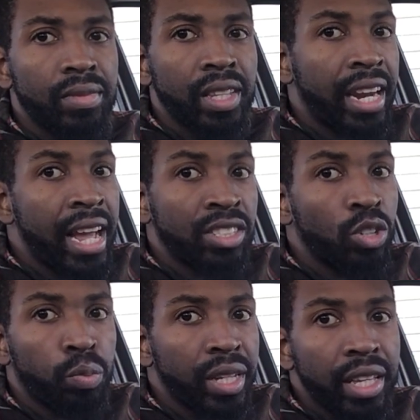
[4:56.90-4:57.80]
It has
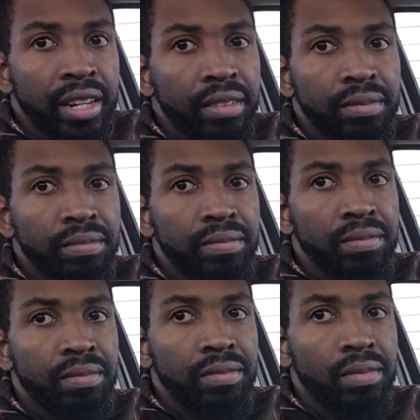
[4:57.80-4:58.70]
no beginning.
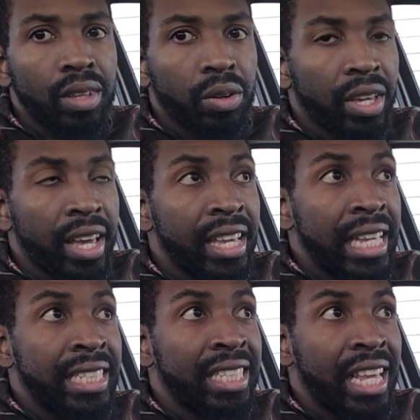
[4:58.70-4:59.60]
Okay?
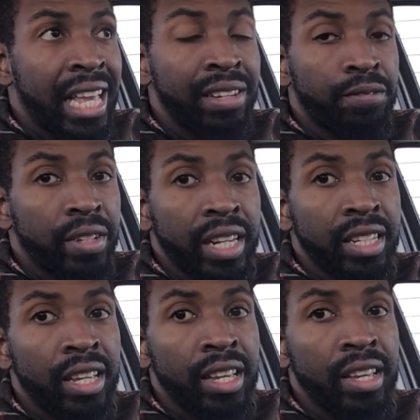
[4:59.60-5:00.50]
It's infinite.
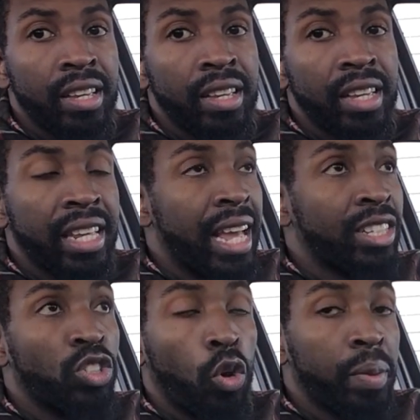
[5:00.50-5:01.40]
It
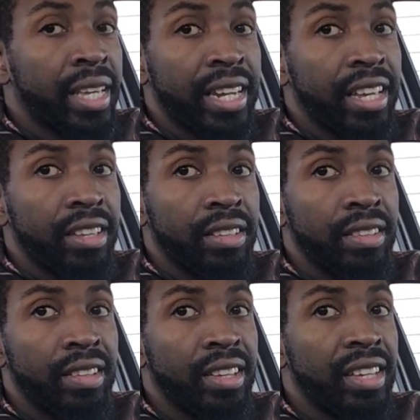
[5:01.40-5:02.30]
has no beginning,
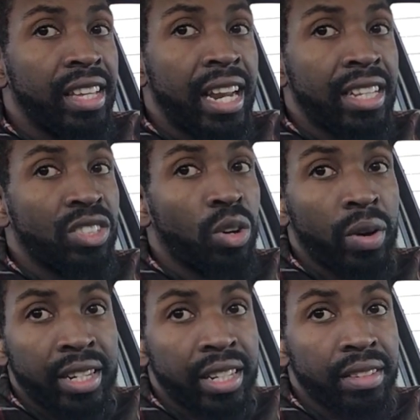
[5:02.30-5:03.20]
it has no
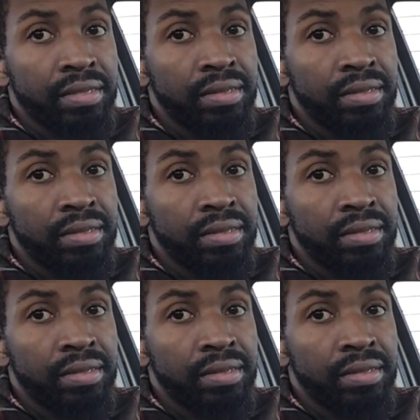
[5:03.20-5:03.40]
ending.